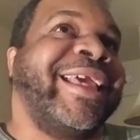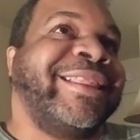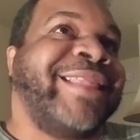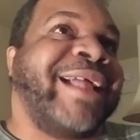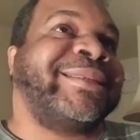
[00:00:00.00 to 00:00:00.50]

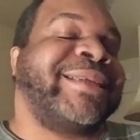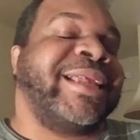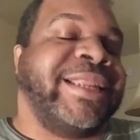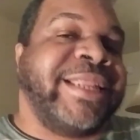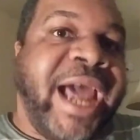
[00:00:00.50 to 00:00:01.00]
That's
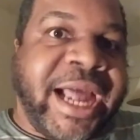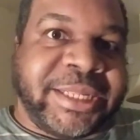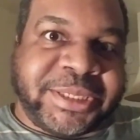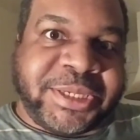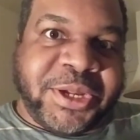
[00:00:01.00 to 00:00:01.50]

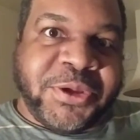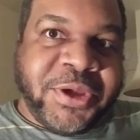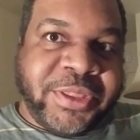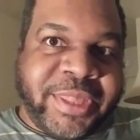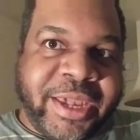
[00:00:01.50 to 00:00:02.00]
not a
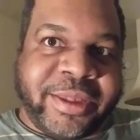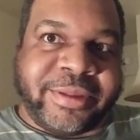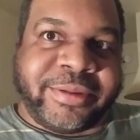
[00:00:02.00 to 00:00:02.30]
good thing.